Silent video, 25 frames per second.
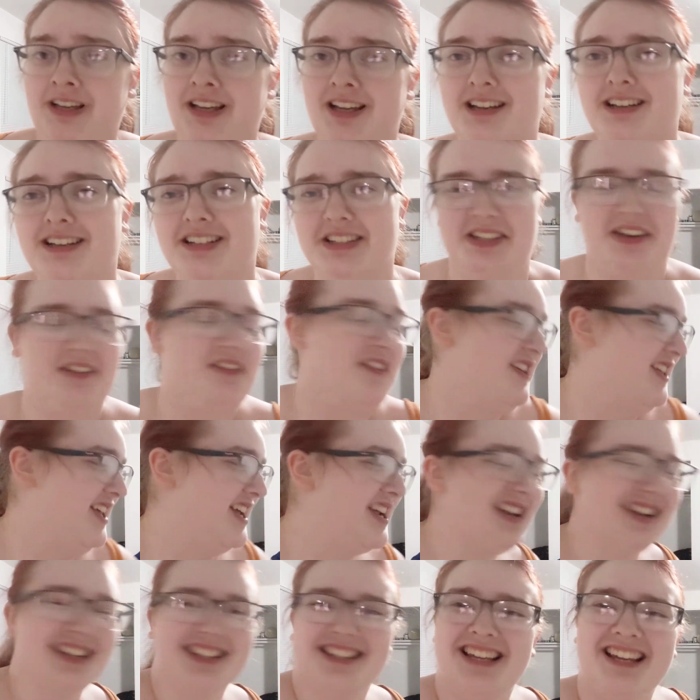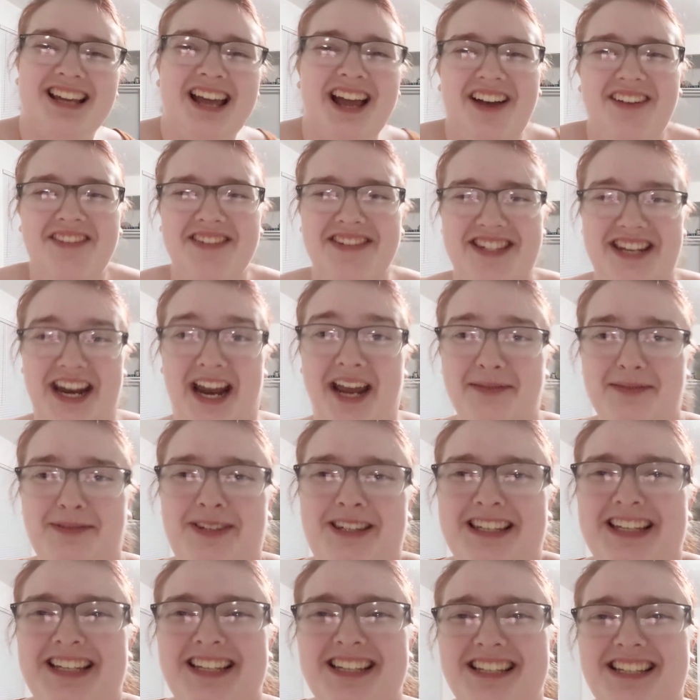Because everything else I have is
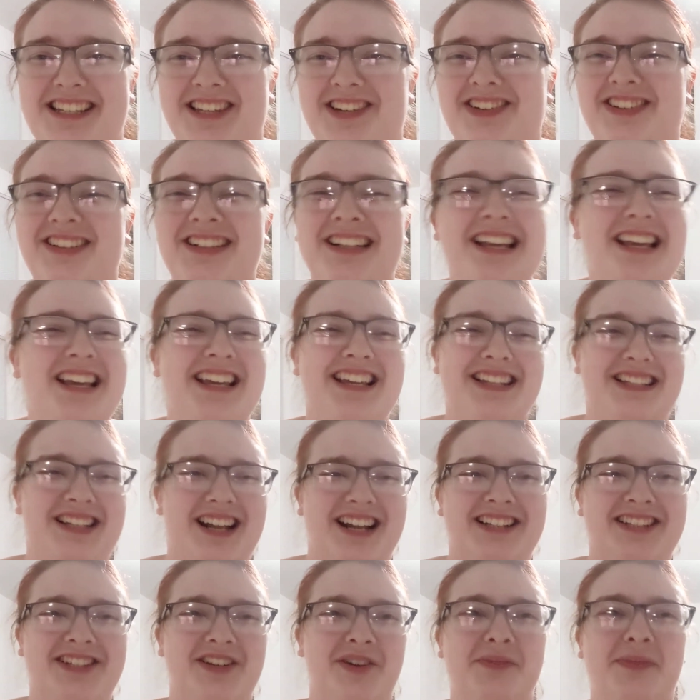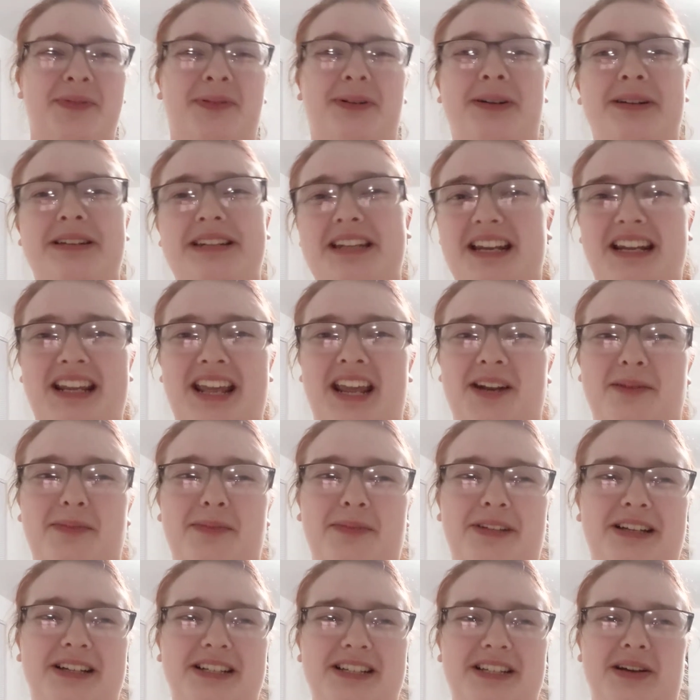Type-C, so it's got its own dedicated
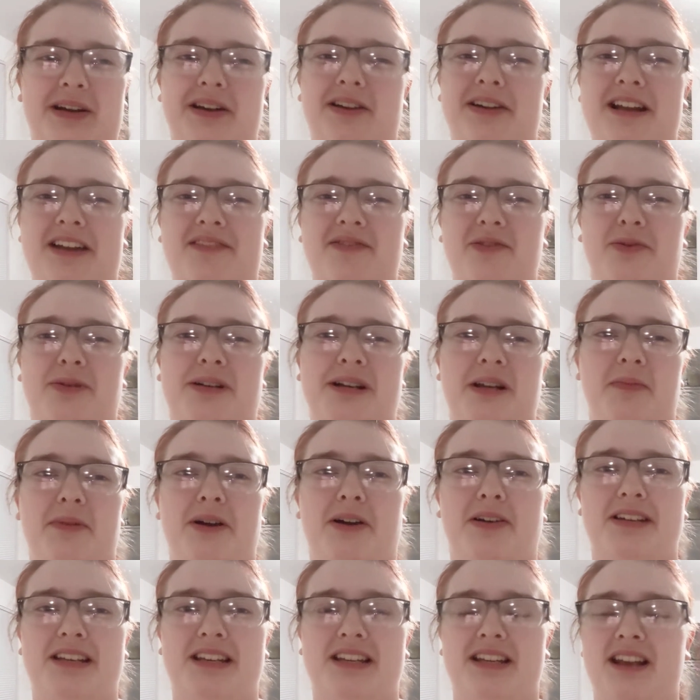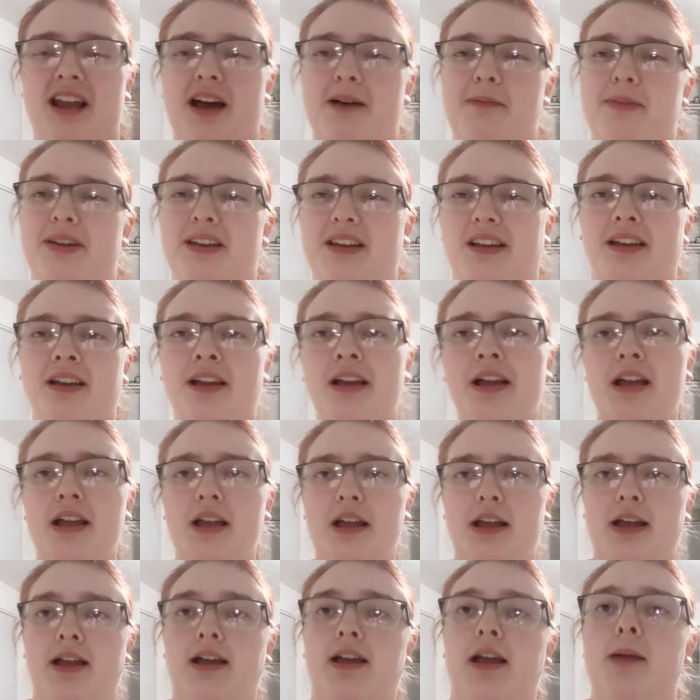plug, so I don't have to worry about it not being
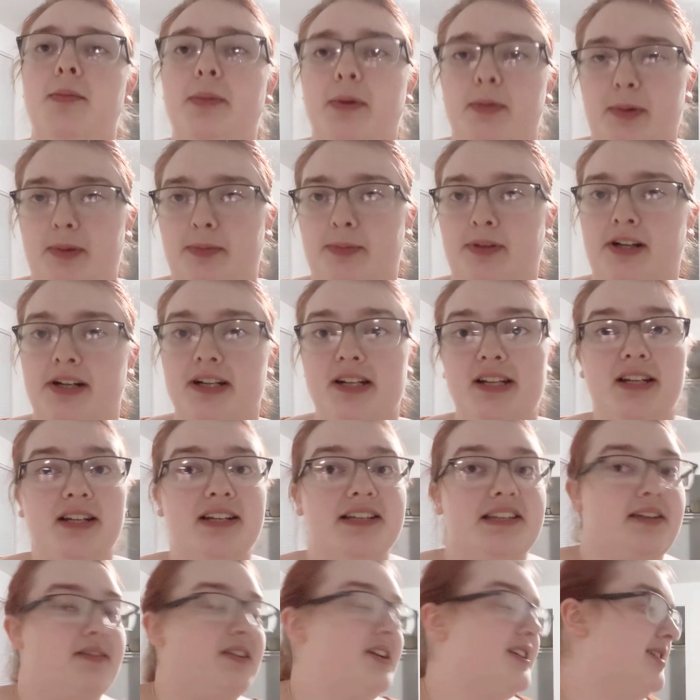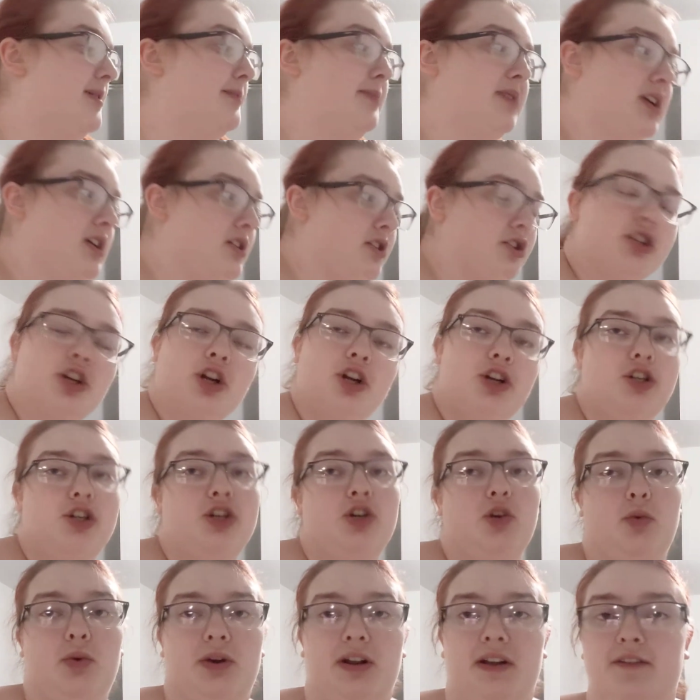able to be plugged in because I've got something else charging
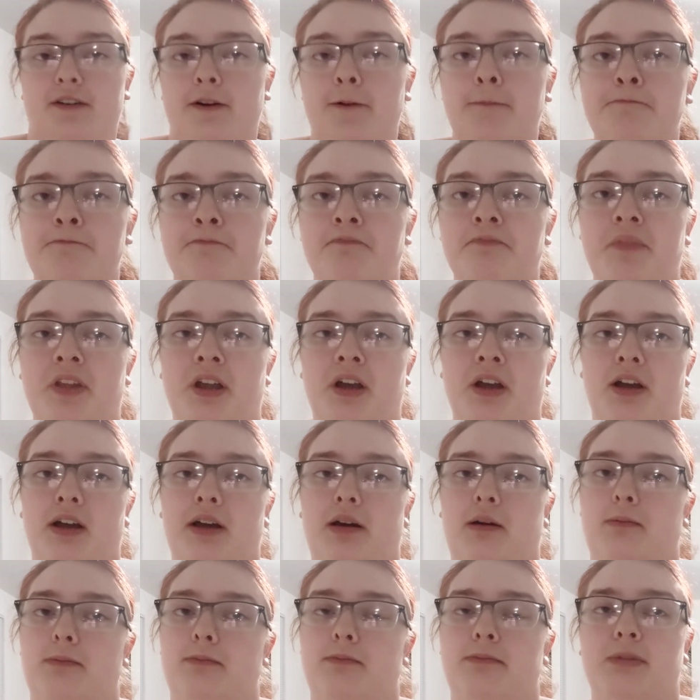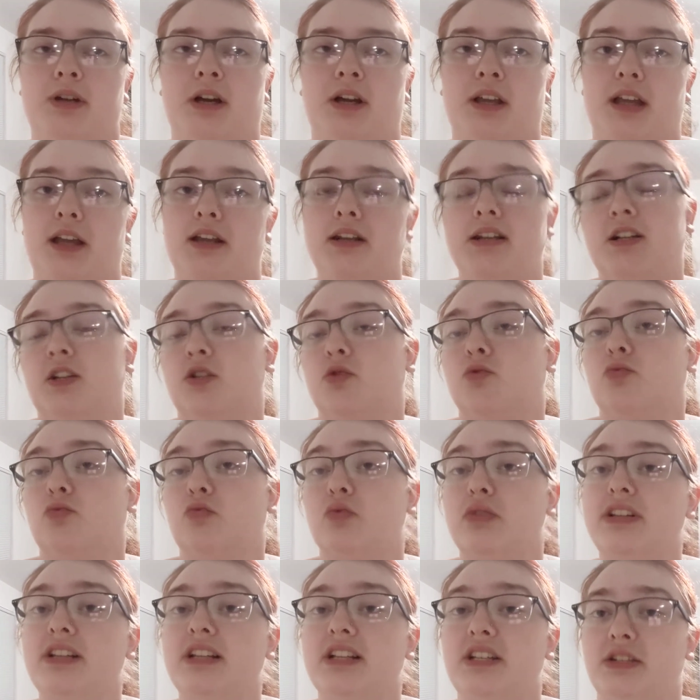or whatever. Again, it's
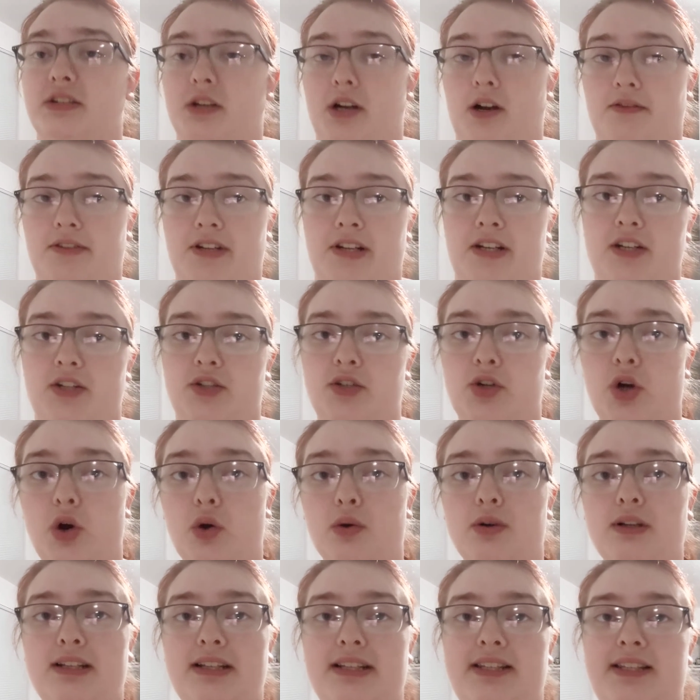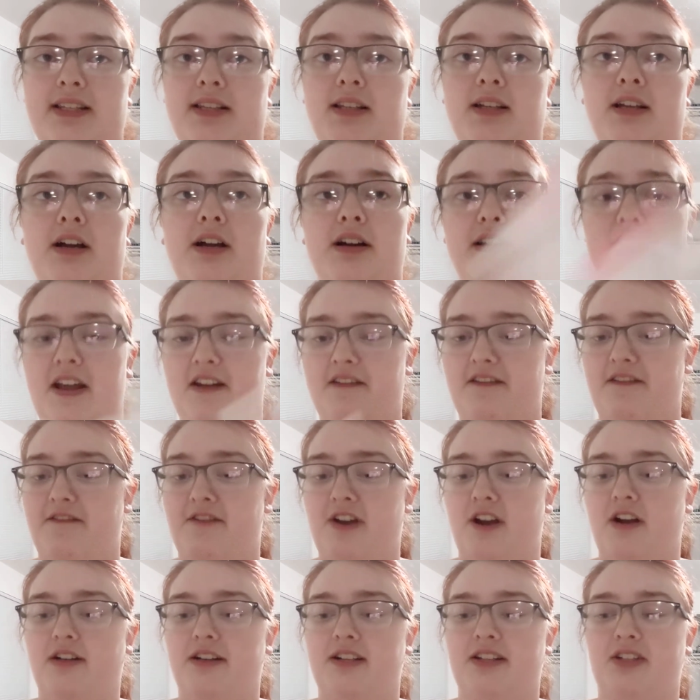really soft. It is totally silicone and
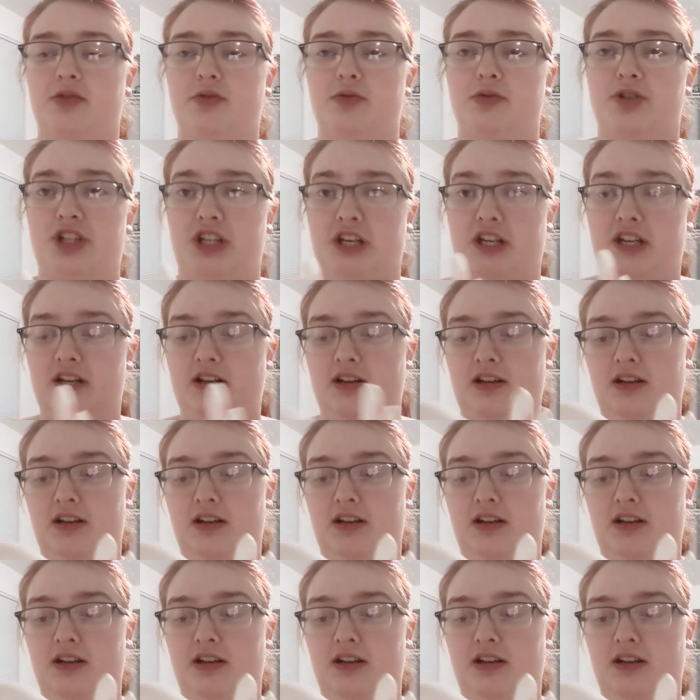very squishy.